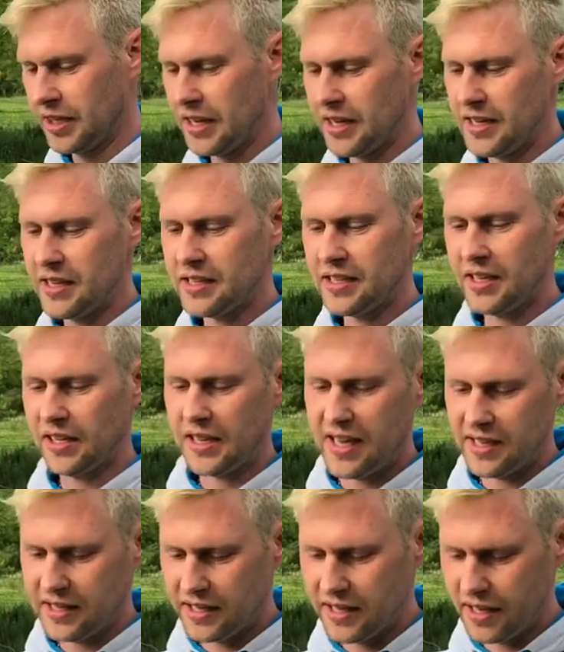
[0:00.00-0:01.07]
And this little
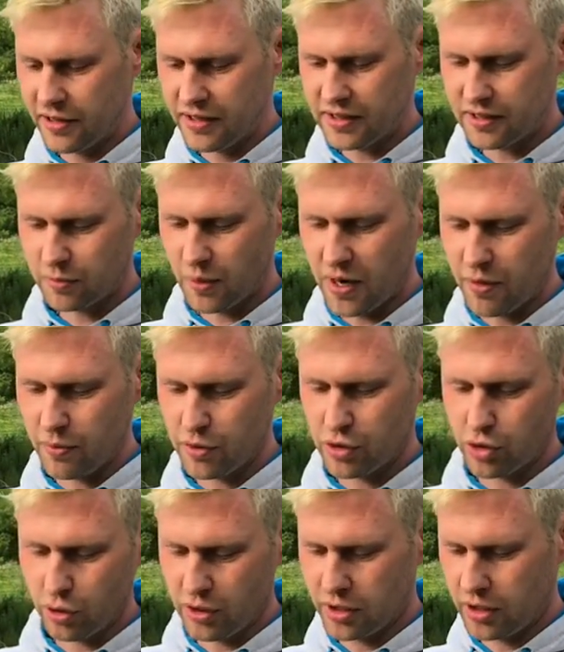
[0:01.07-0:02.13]
end here, this is where it was
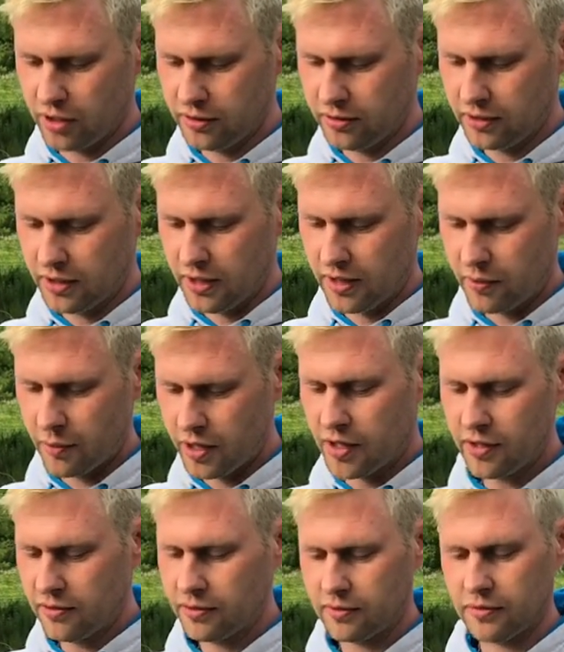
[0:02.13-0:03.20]
joined on. We
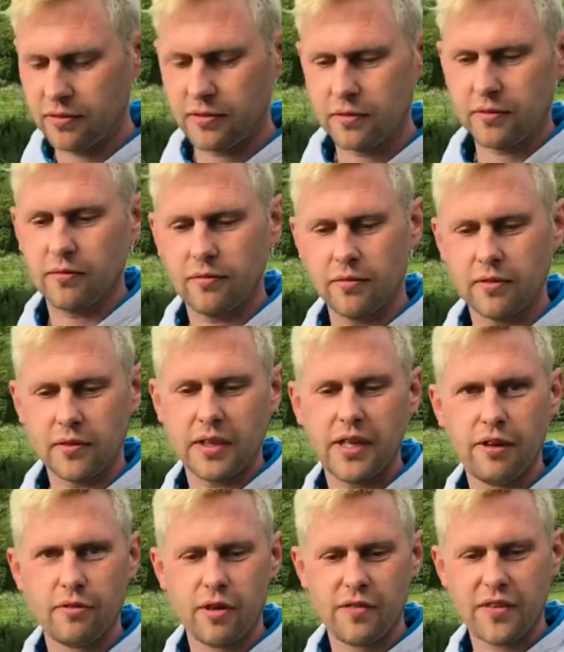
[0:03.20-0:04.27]
can
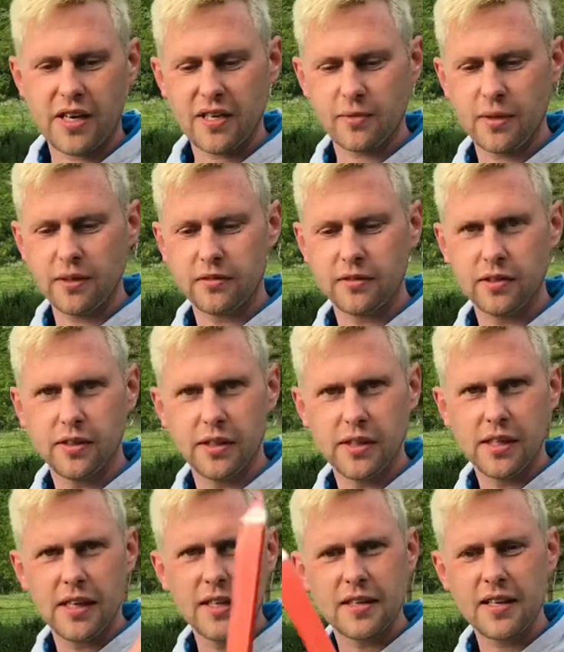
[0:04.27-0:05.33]
get rid of that as
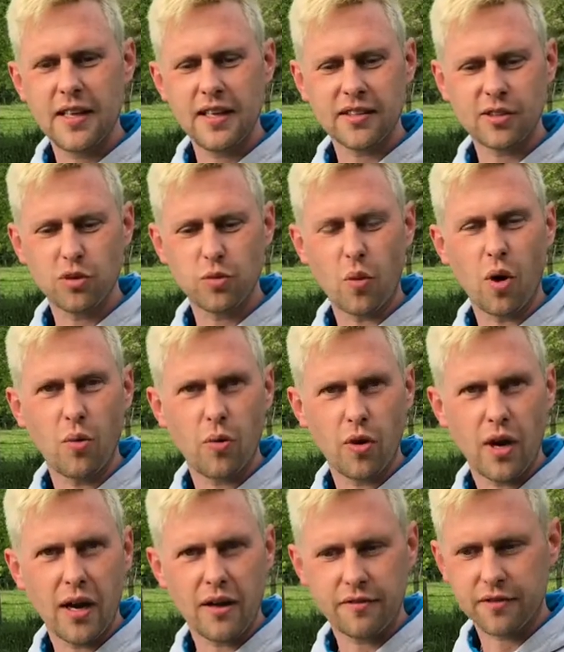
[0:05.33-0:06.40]
well. This is what we're
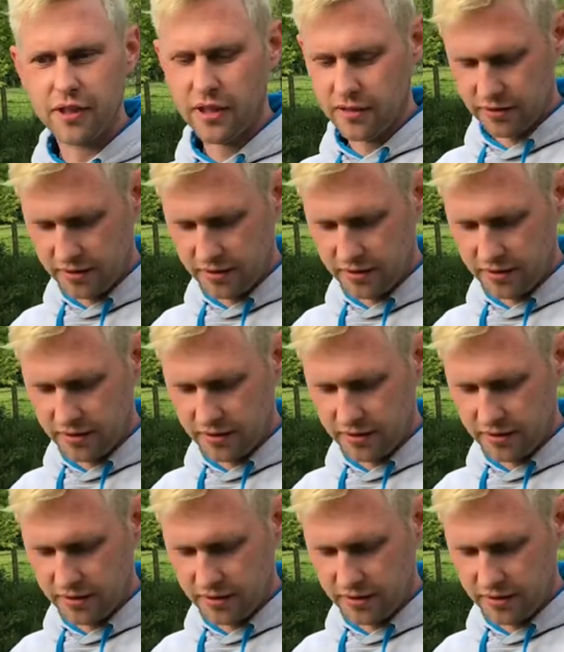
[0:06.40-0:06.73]
after.